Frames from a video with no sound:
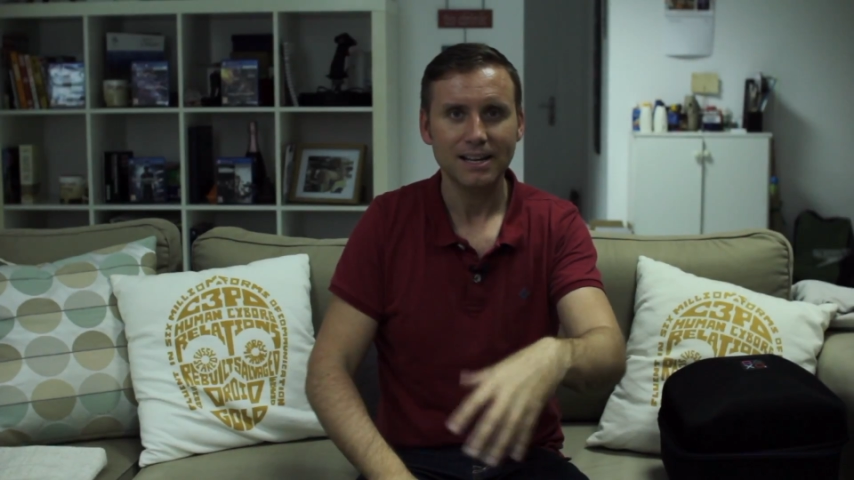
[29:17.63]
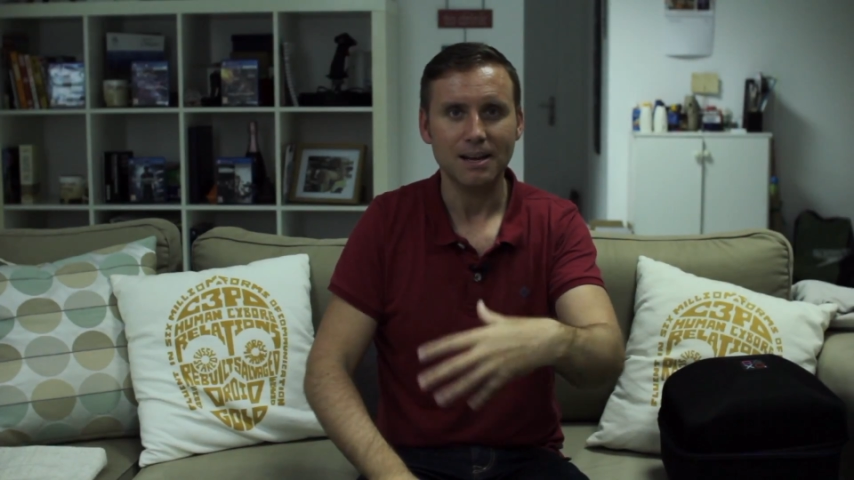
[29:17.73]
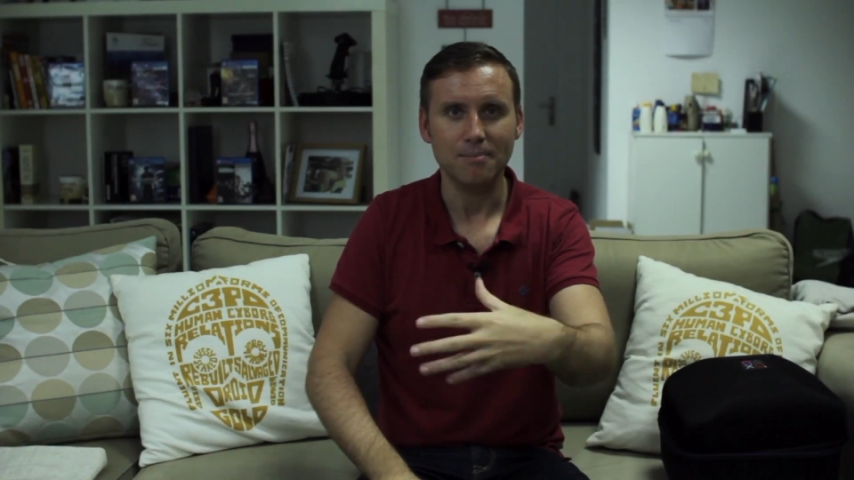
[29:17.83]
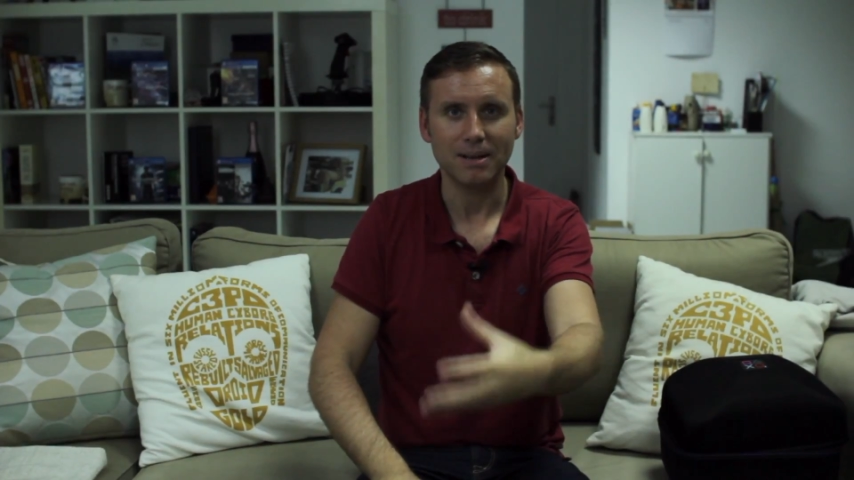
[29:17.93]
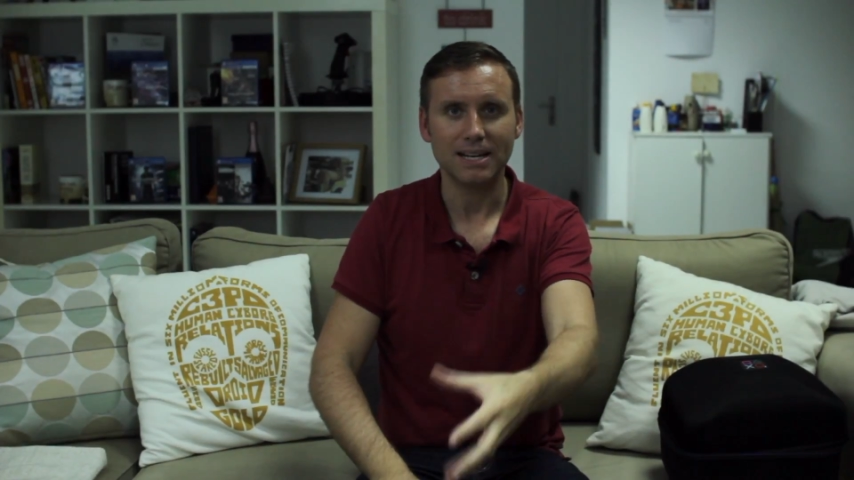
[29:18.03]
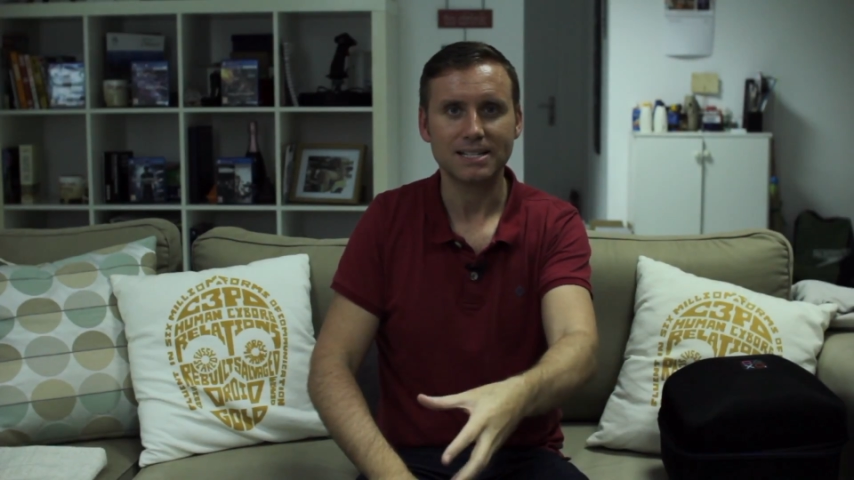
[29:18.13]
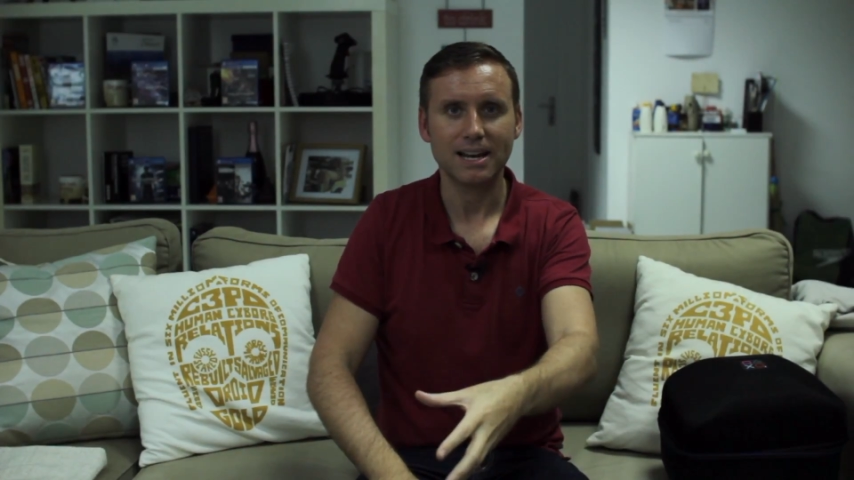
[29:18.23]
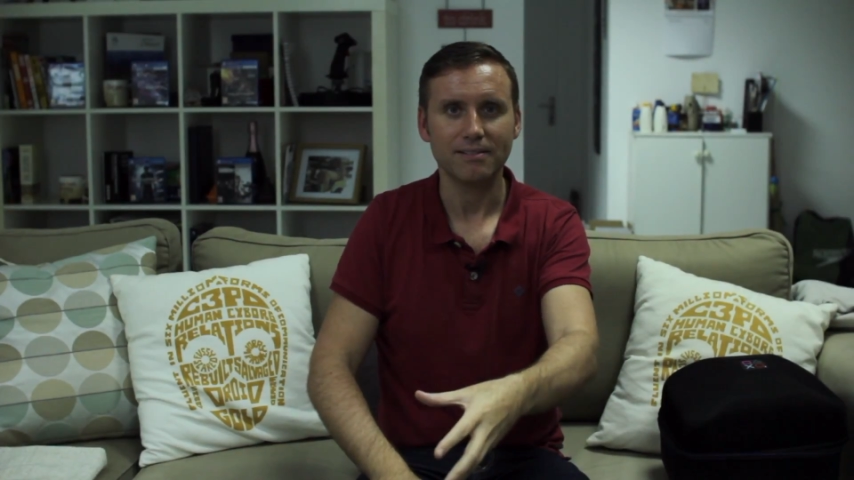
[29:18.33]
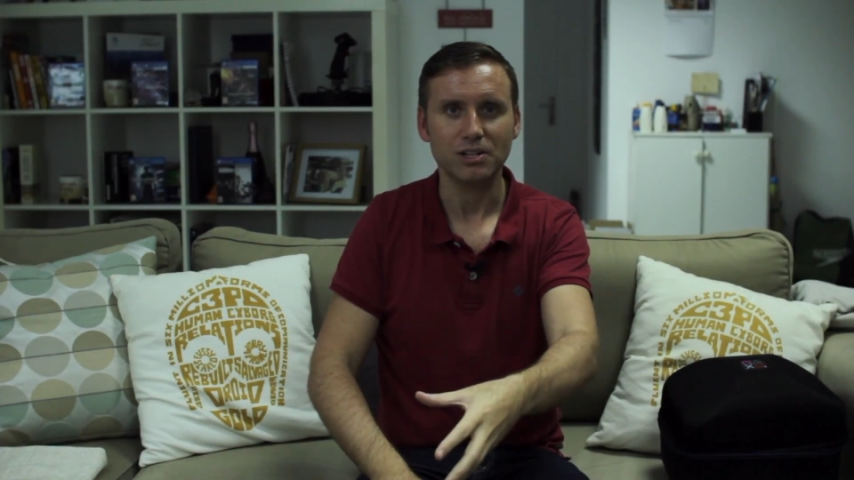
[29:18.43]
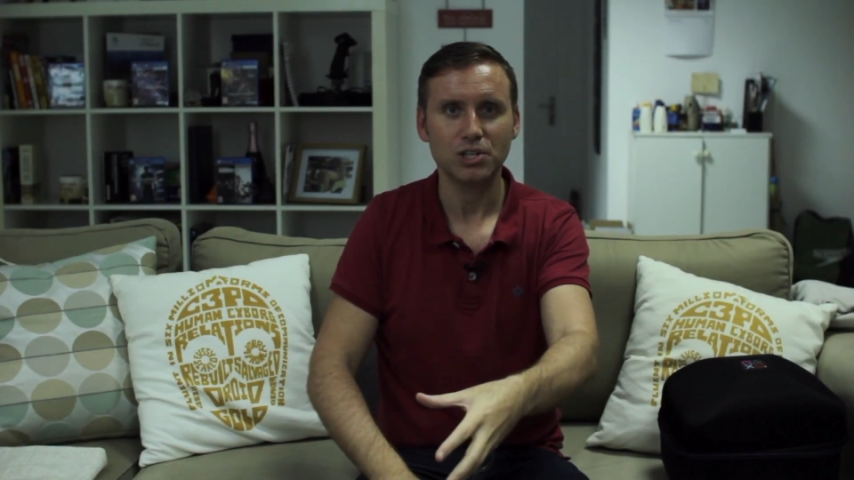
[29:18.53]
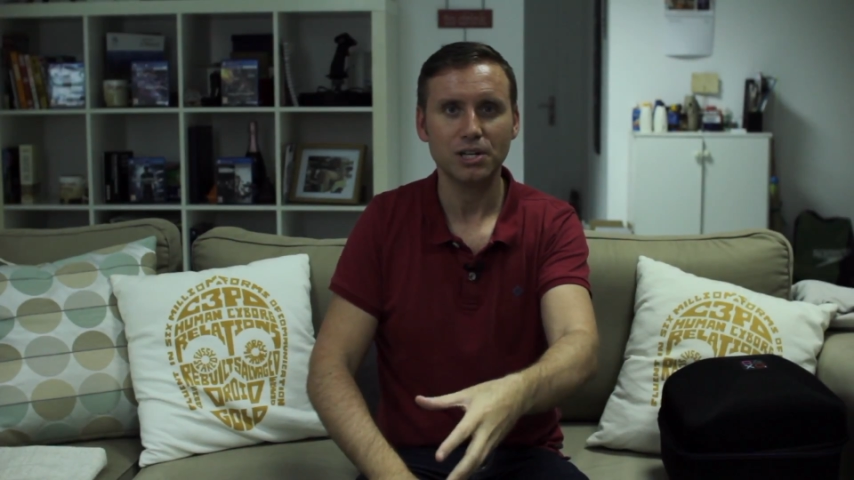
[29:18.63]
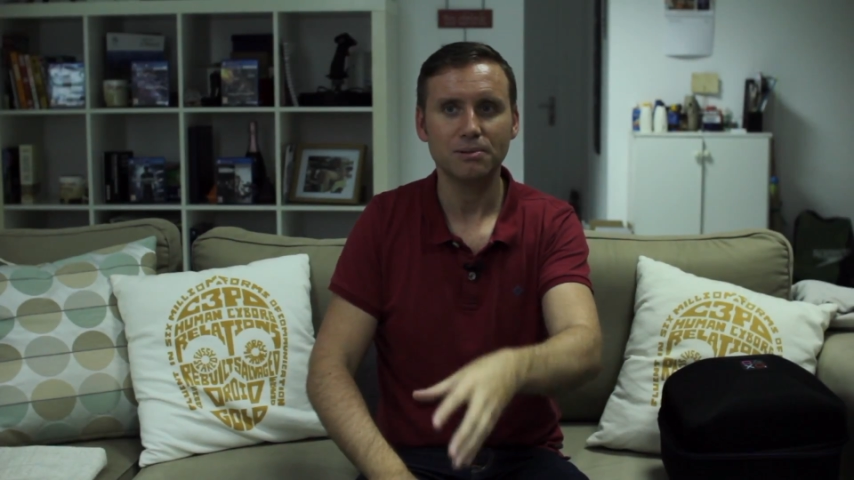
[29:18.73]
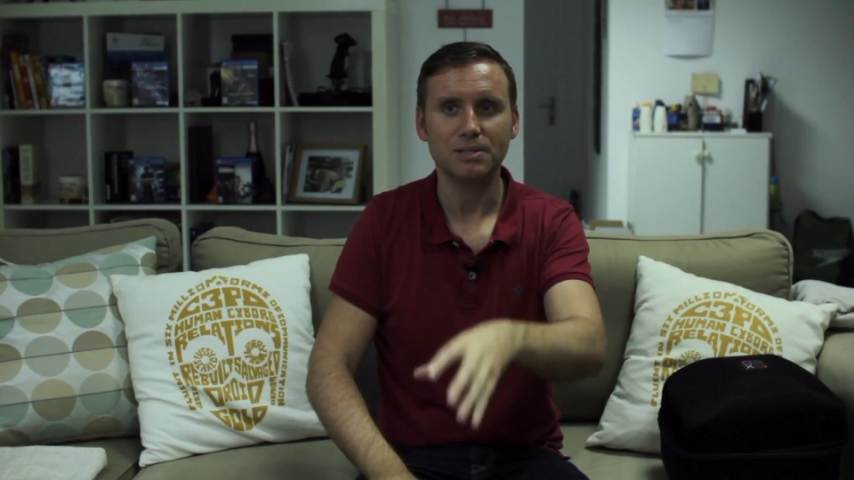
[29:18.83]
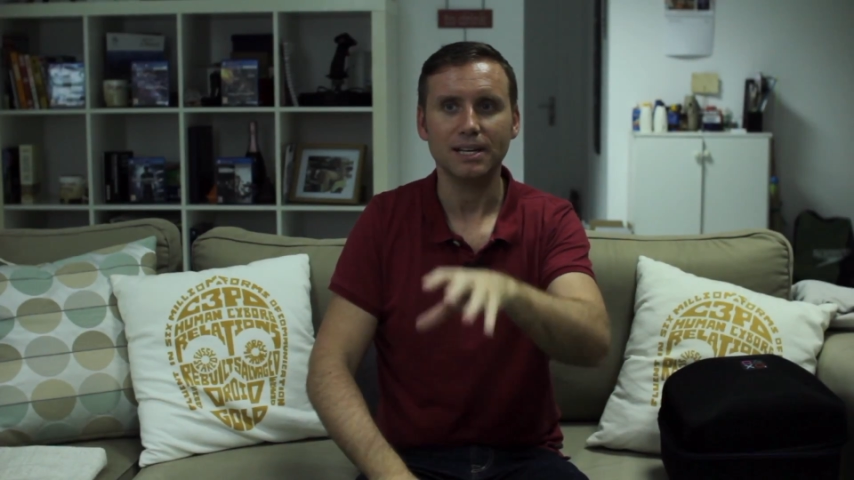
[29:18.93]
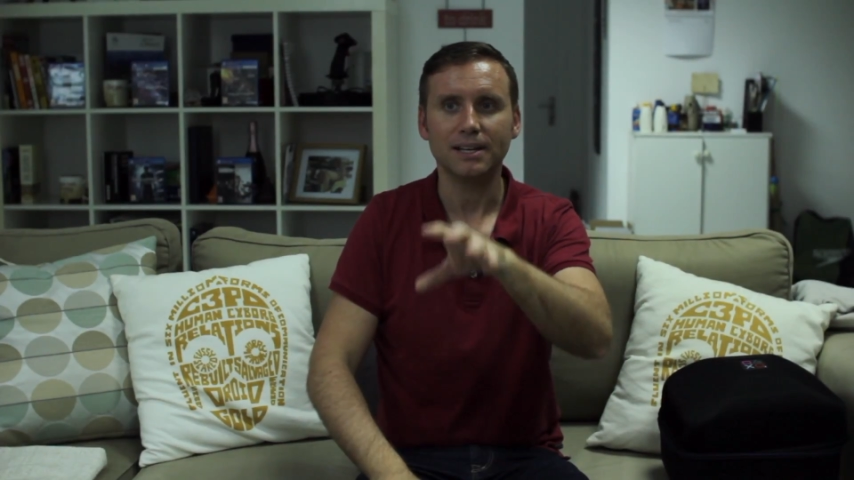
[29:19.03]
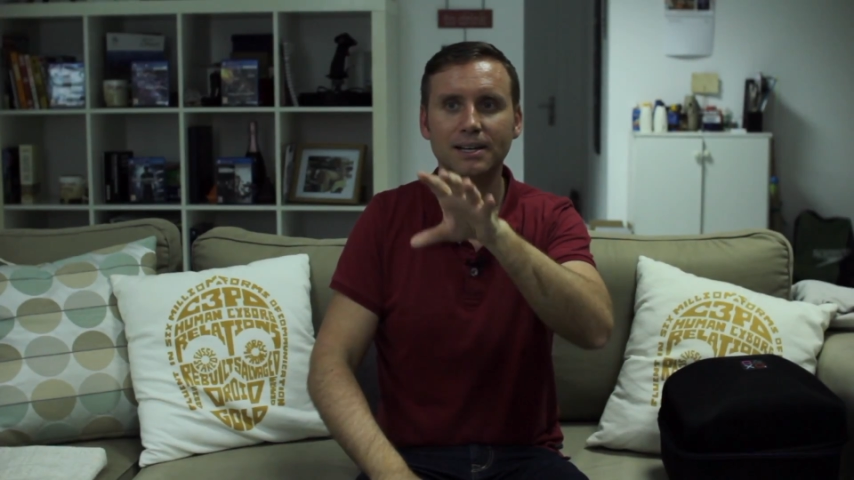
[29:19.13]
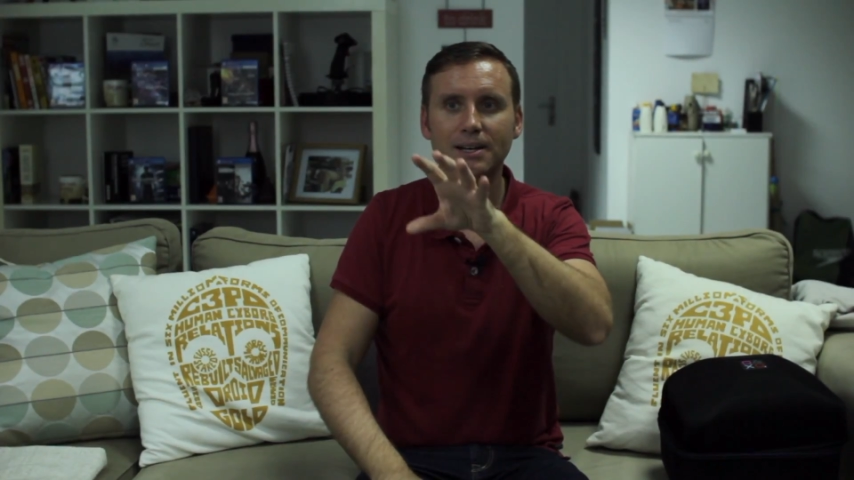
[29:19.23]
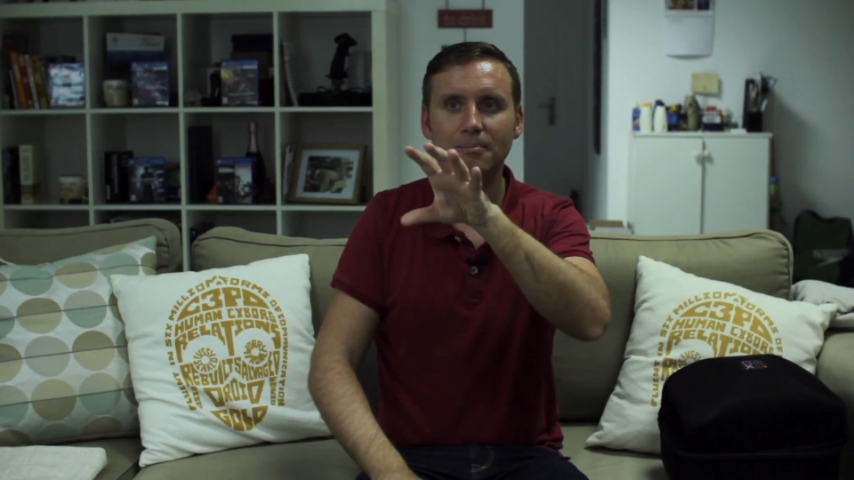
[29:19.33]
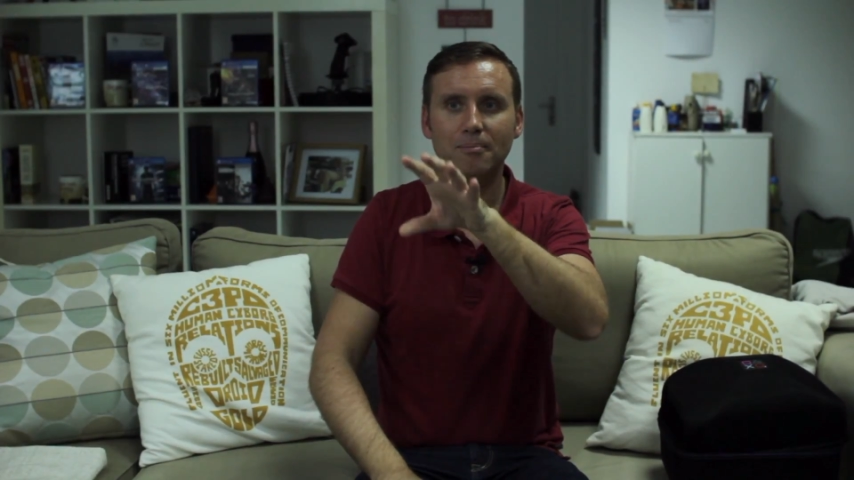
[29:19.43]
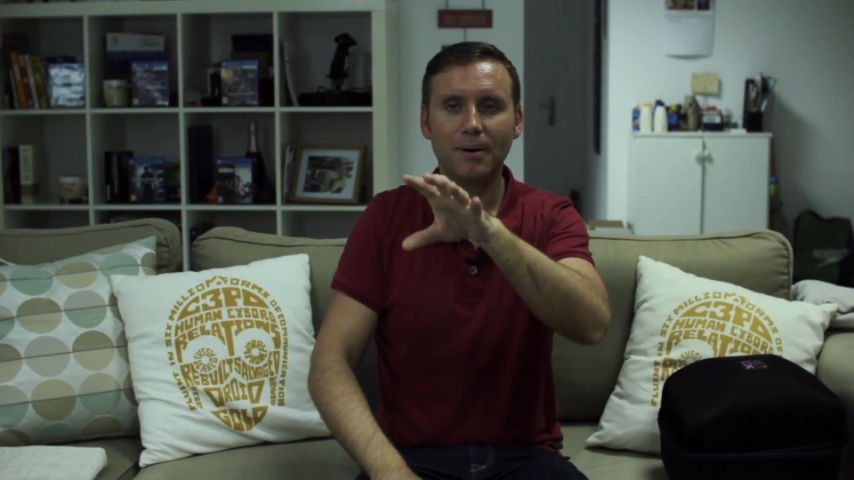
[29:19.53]
a military shooter,
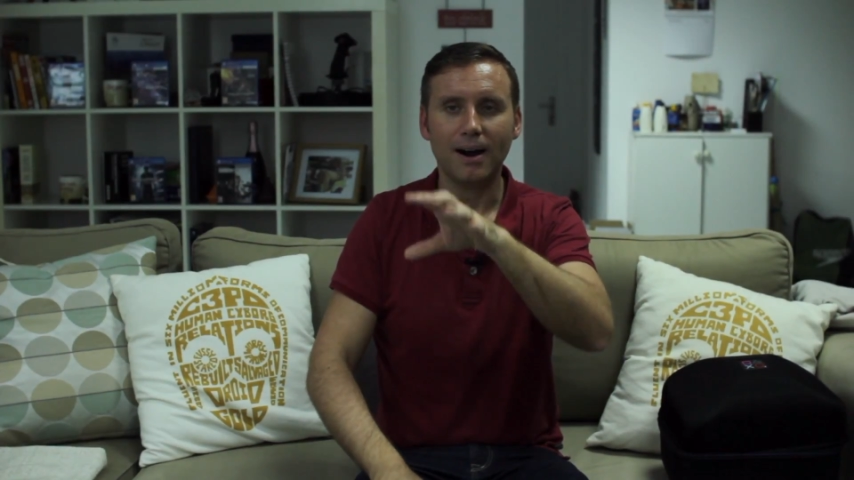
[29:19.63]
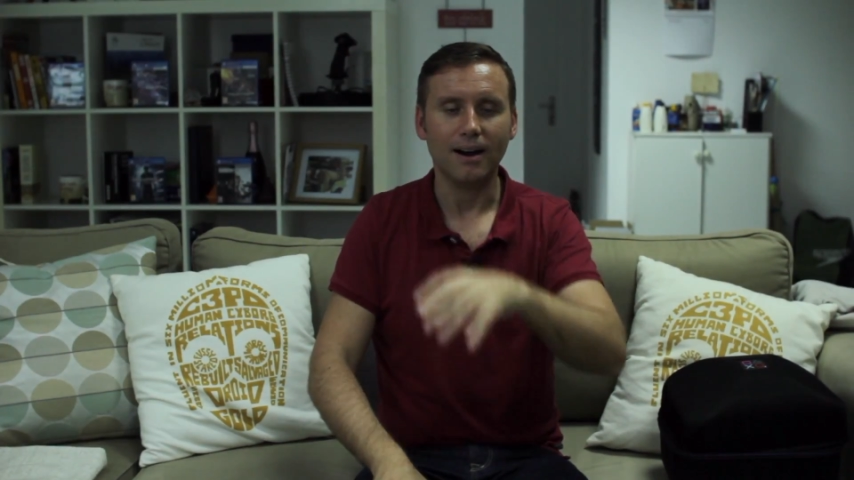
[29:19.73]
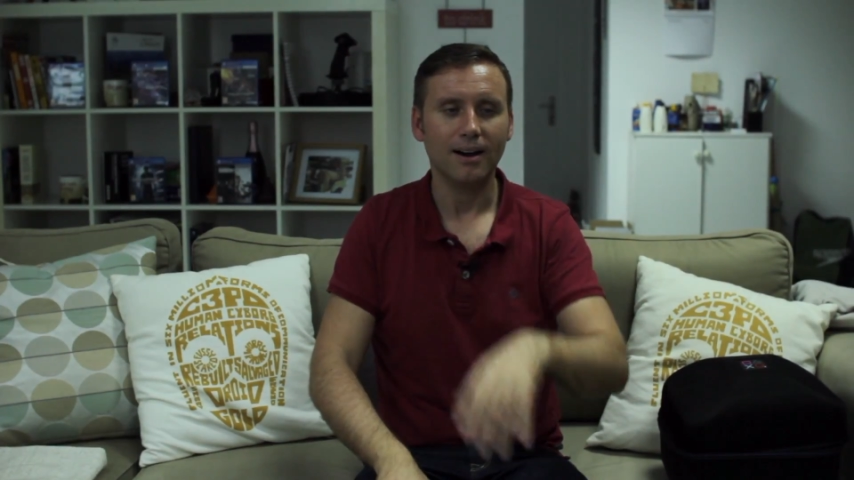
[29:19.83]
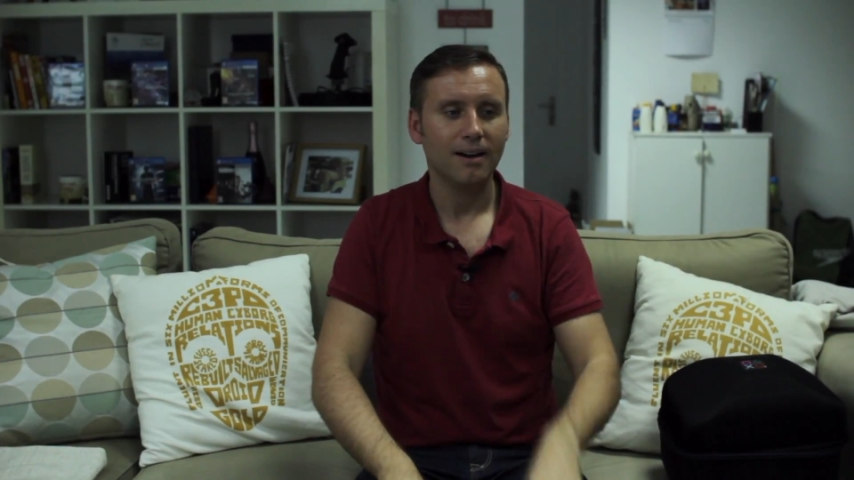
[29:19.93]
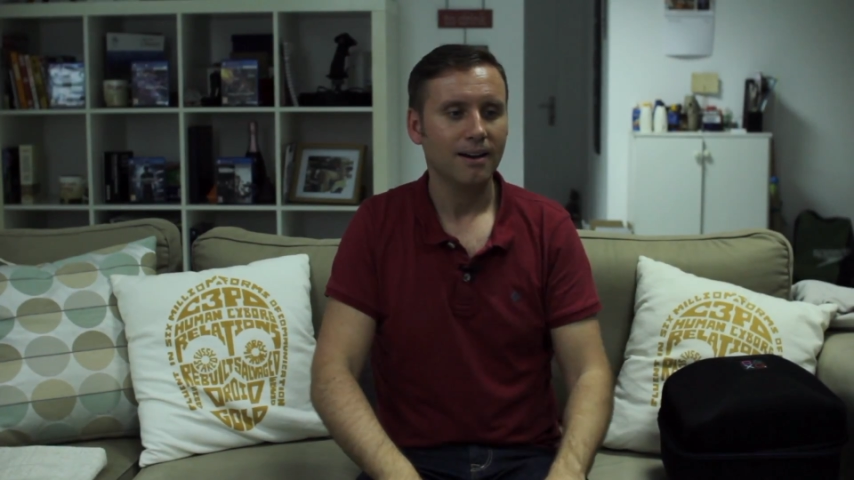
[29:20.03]
but